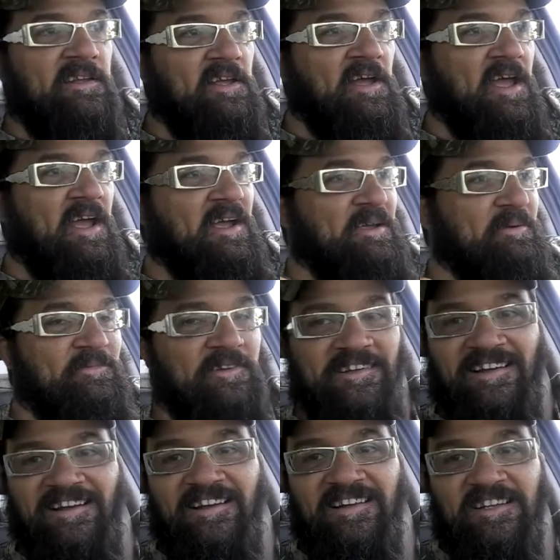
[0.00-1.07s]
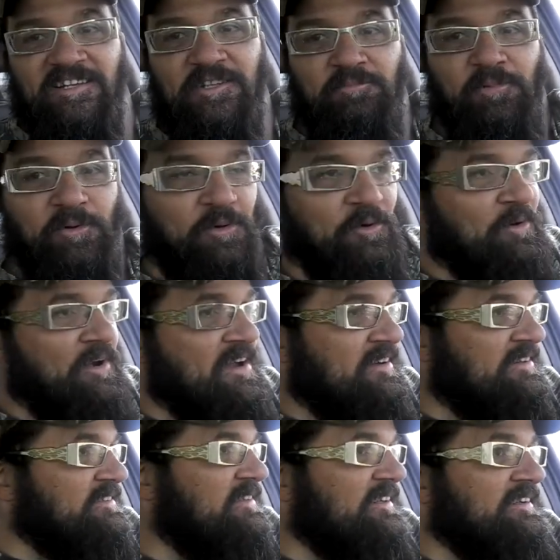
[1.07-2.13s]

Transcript: time to kind of explore around.